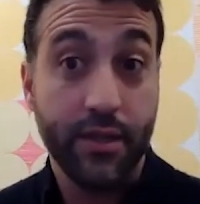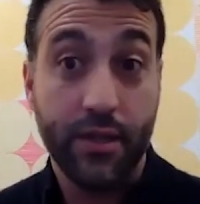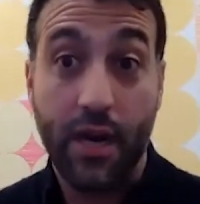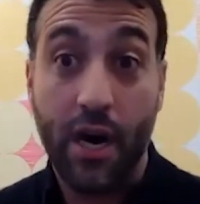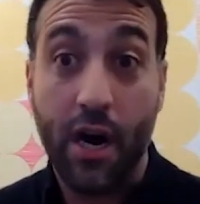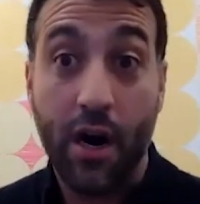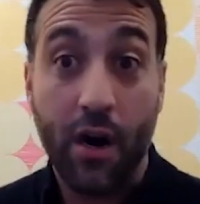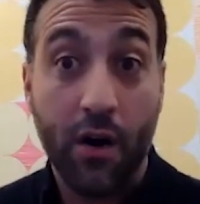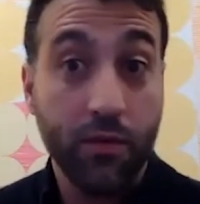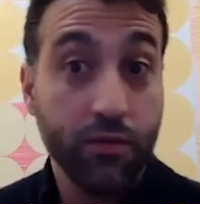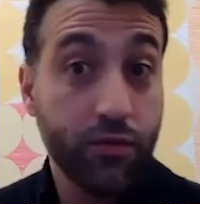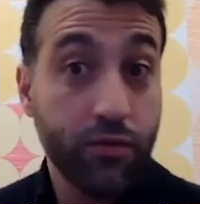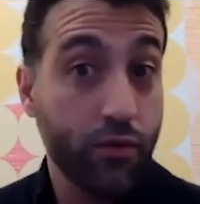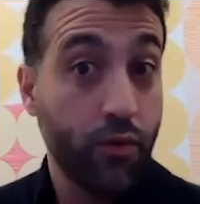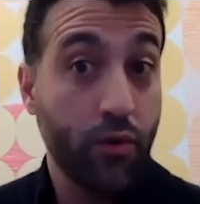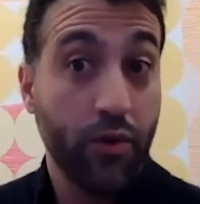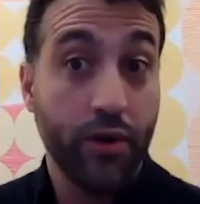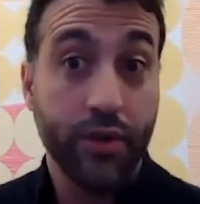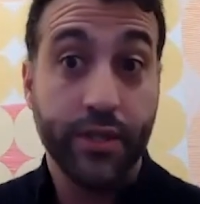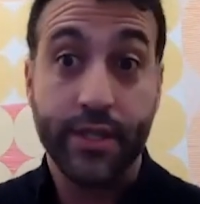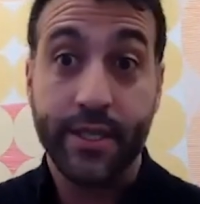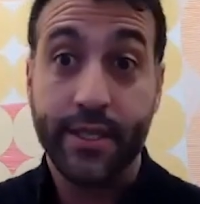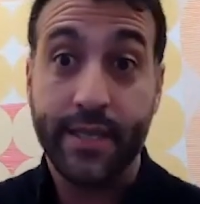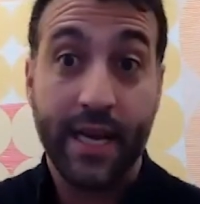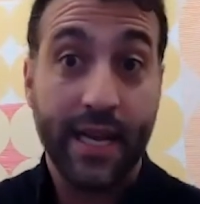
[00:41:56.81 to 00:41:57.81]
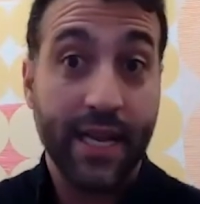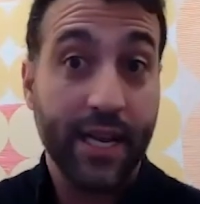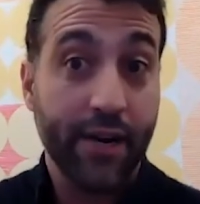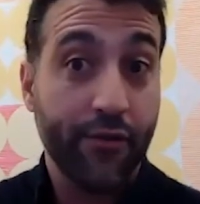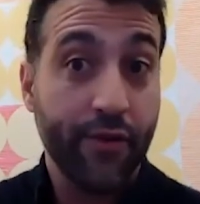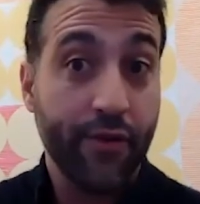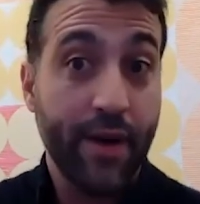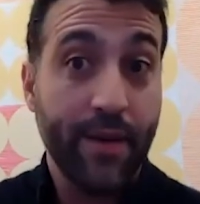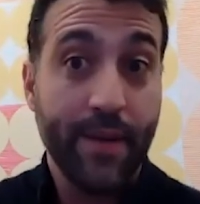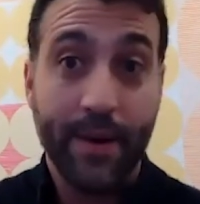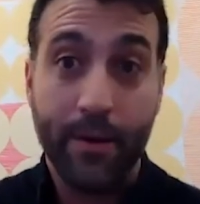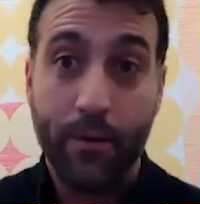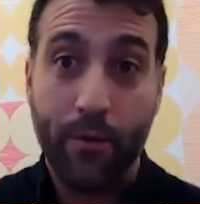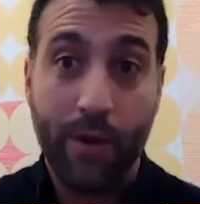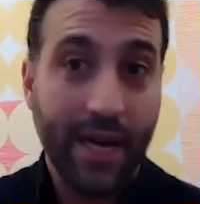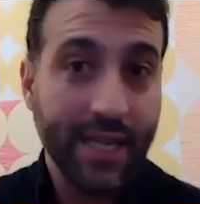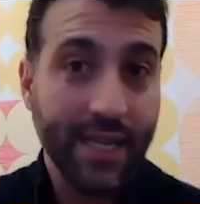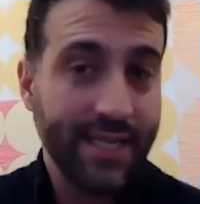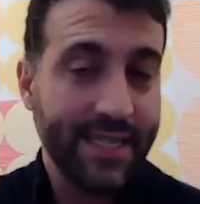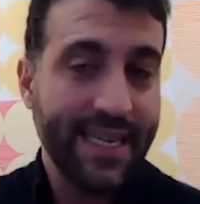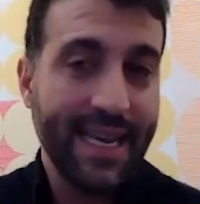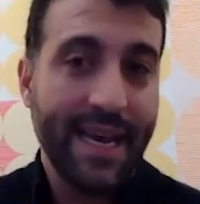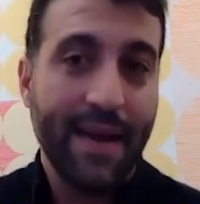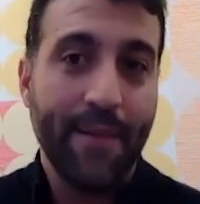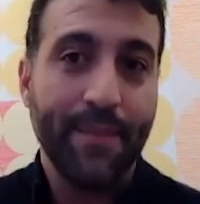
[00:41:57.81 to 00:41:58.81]
all towards Telegram and
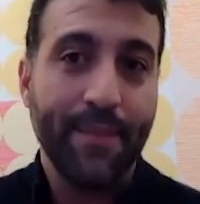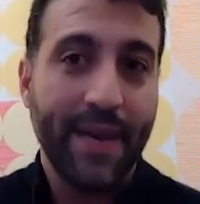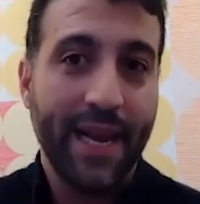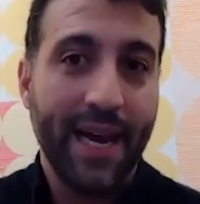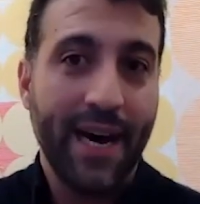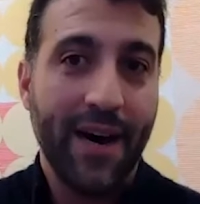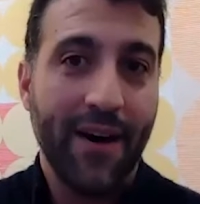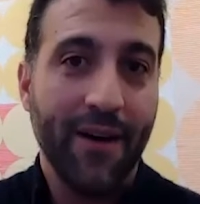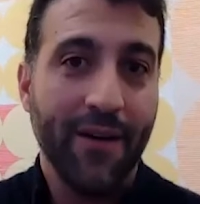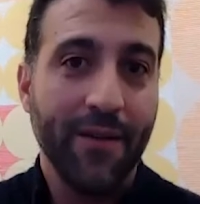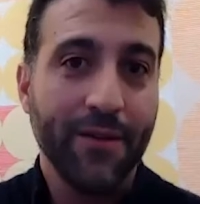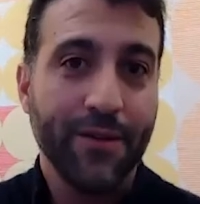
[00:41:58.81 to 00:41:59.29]
WhatsApp now.